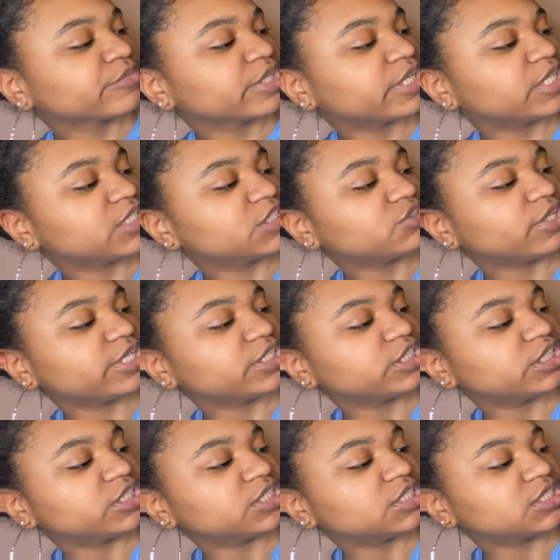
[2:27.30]
it
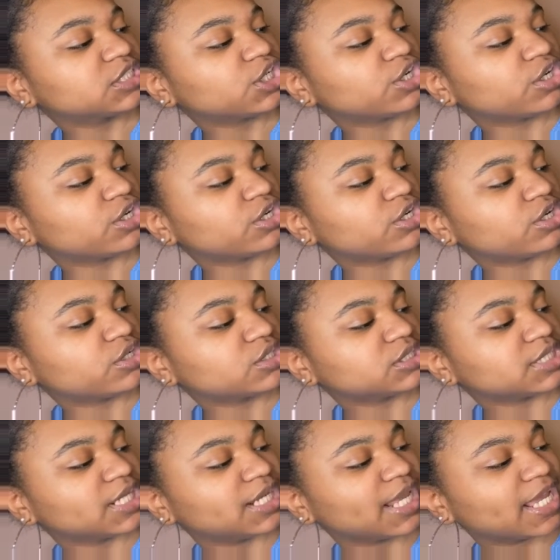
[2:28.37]
stretches, curls,
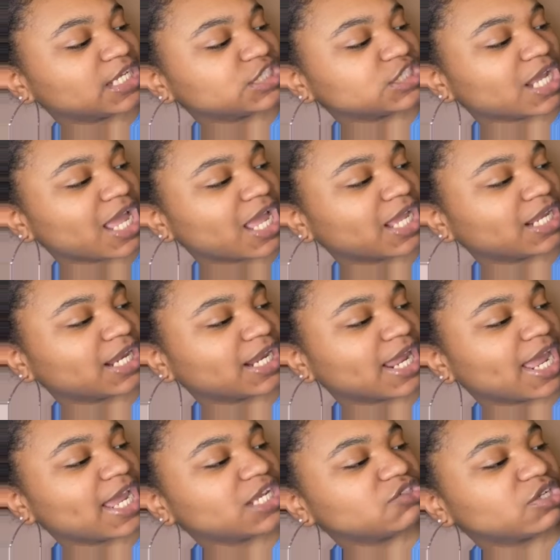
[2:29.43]
and adds shine and
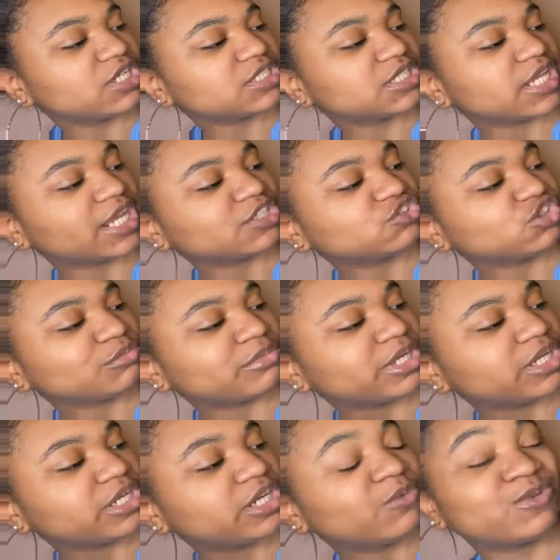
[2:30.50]
hydrates the extra
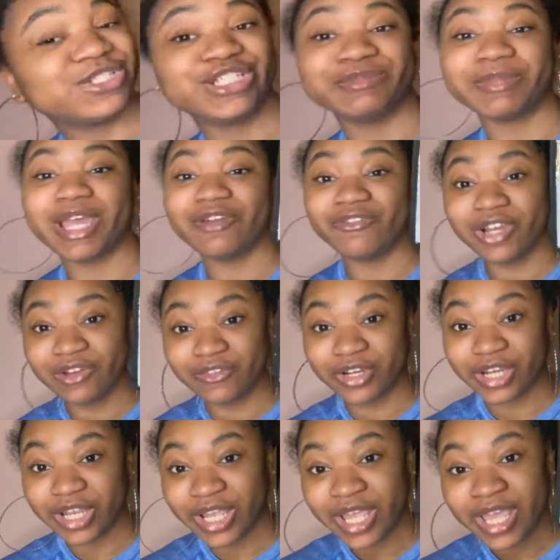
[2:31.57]
butter, which is my
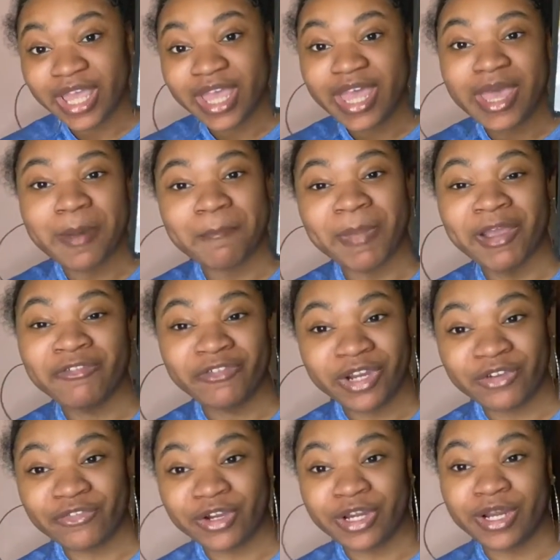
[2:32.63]
favorite. My
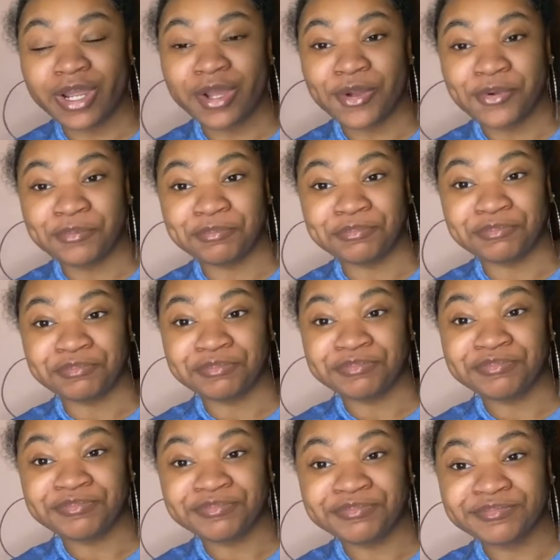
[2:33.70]
favorite um
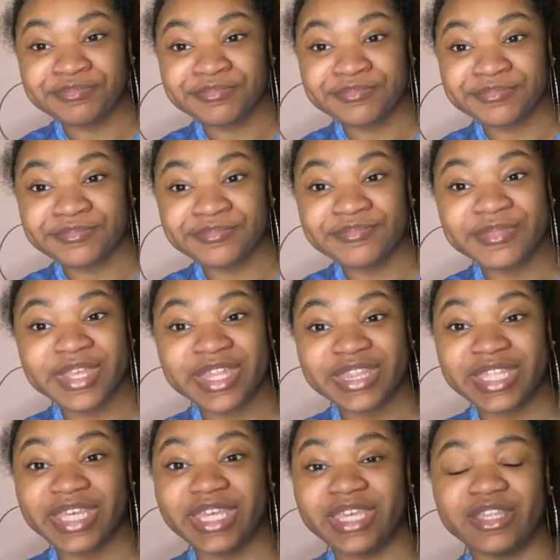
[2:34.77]

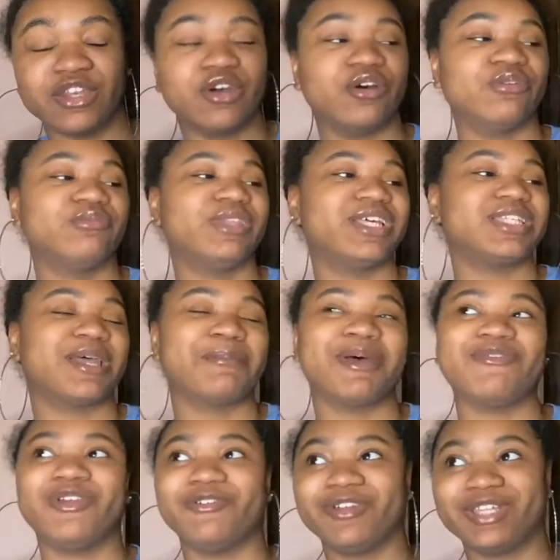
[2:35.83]
thing, no, that's not my
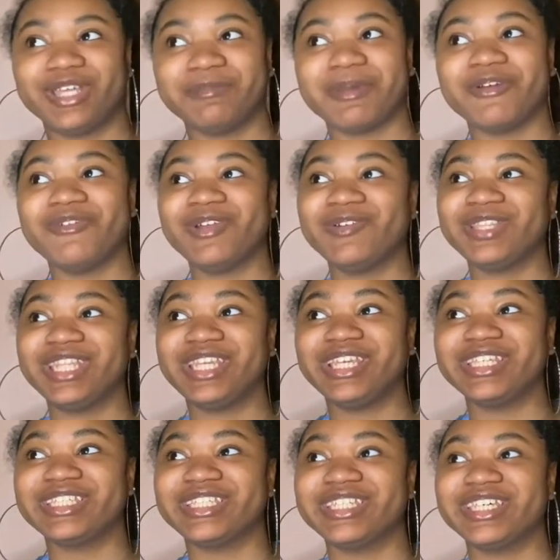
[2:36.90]
favorite thing. My favorite thing
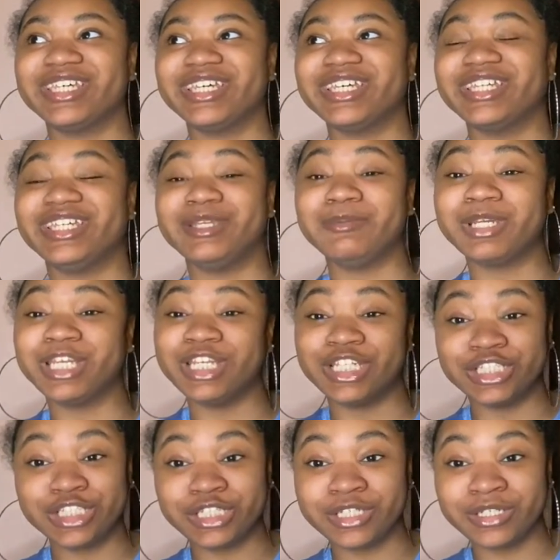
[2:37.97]
is the deep
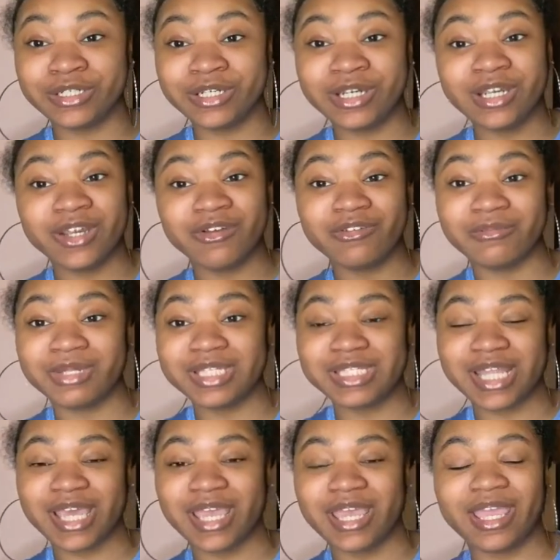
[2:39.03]
conditioner from this
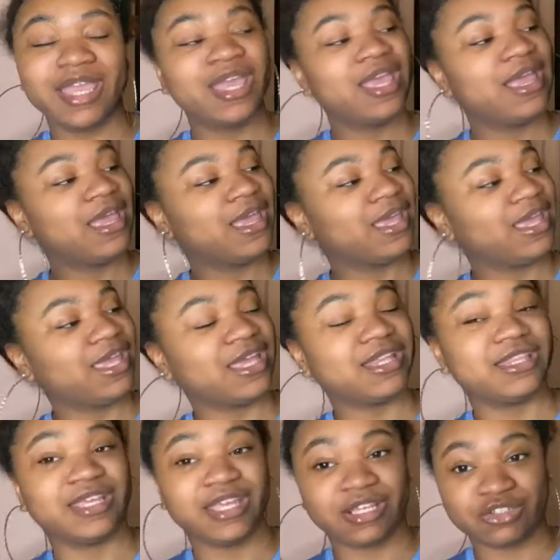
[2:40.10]
line and
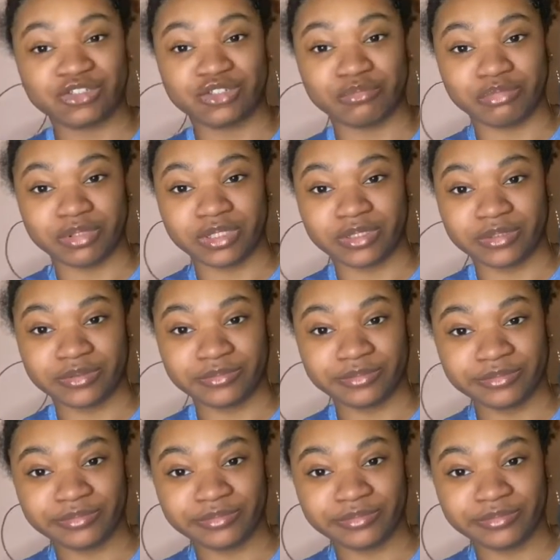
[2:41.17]
the extra butter